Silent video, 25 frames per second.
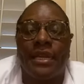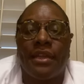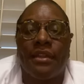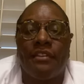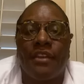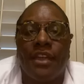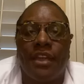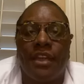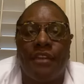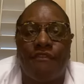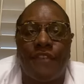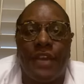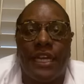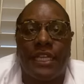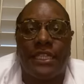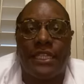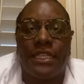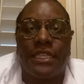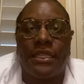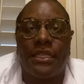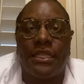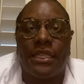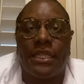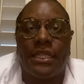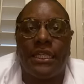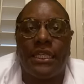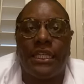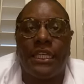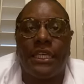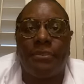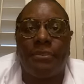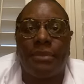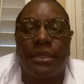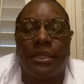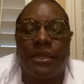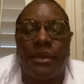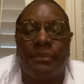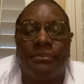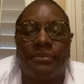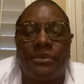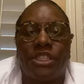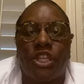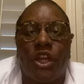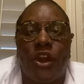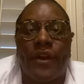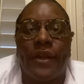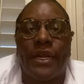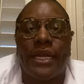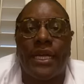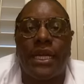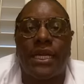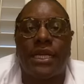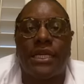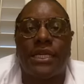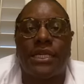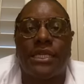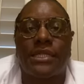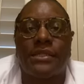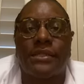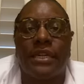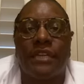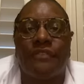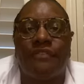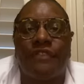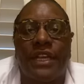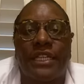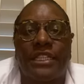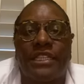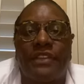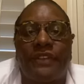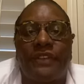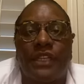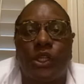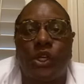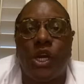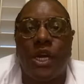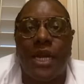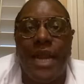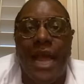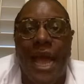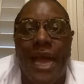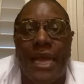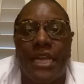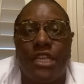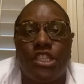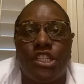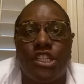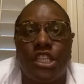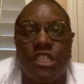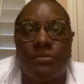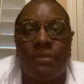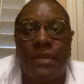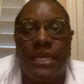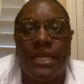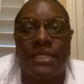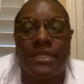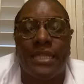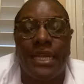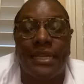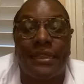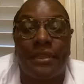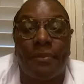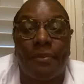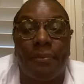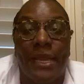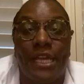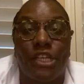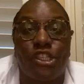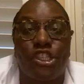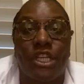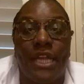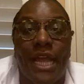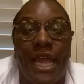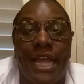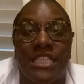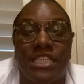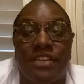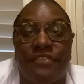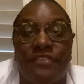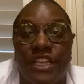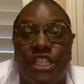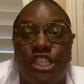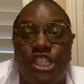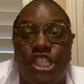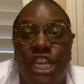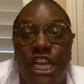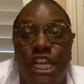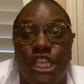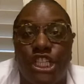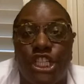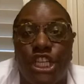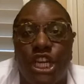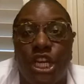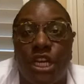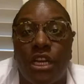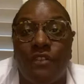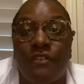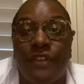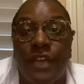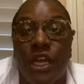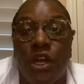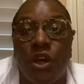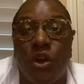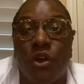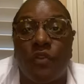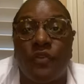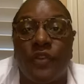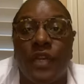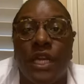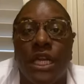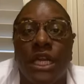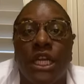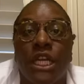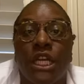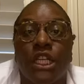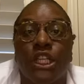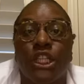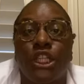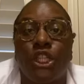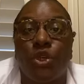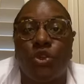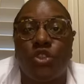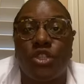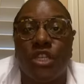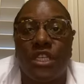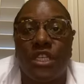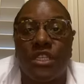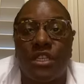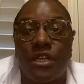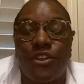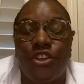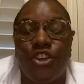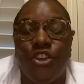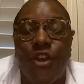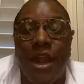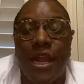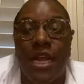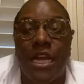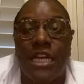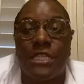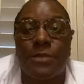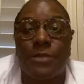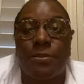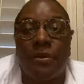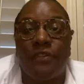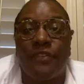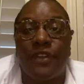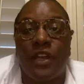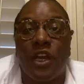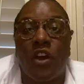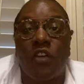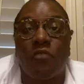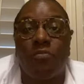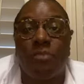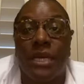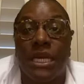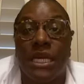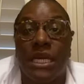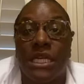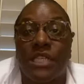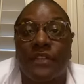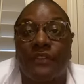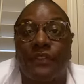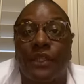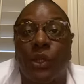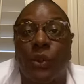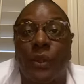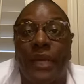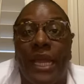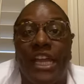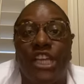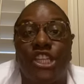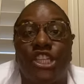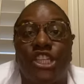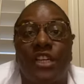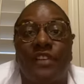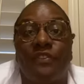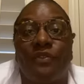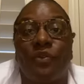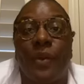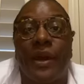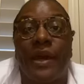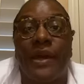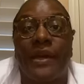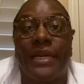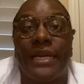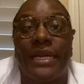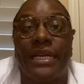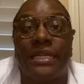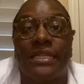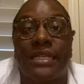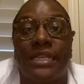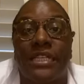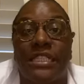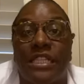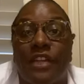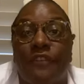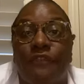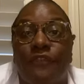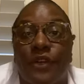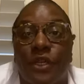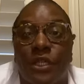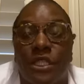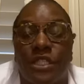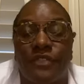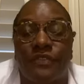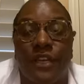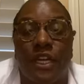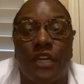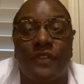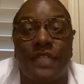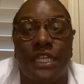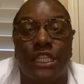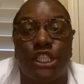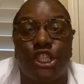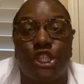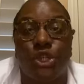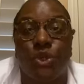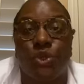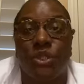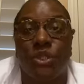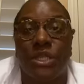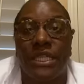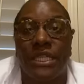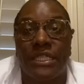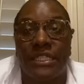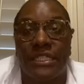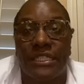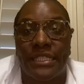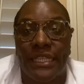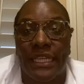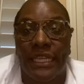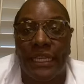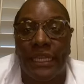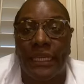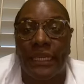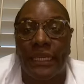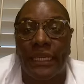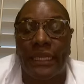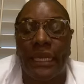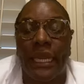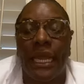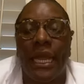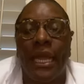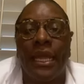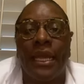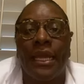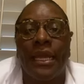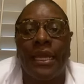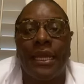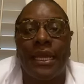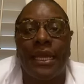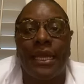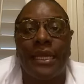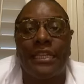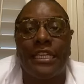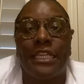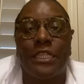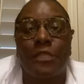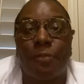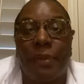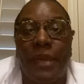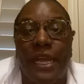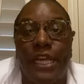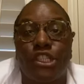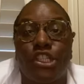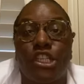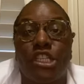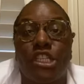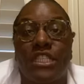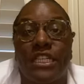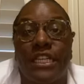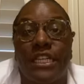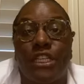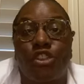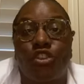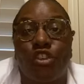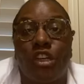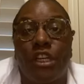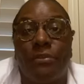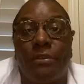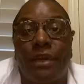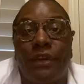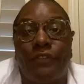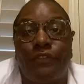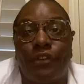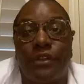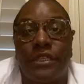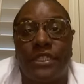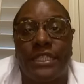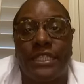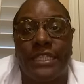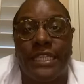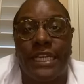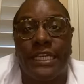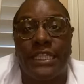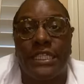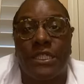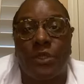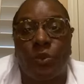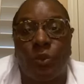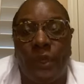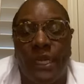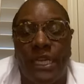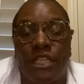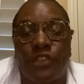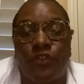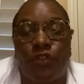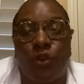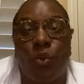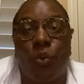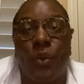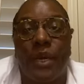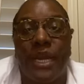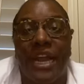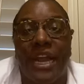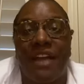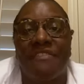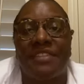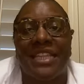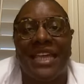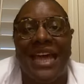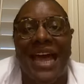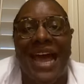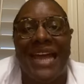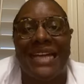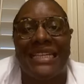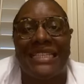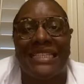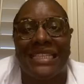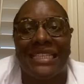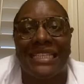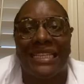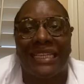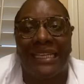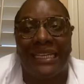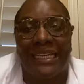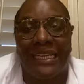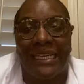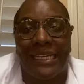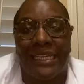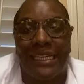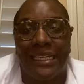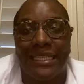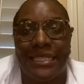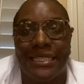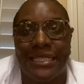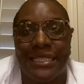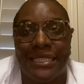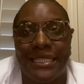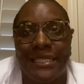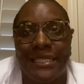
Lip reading: Infective endocarditis just means that the patient has a vegetation on a valve. Usually it's the tricuspid valve because of location of where it is, and it's the first valve that's usually seen. And these patients need treatment for 6 weeks for whatever the isolate is.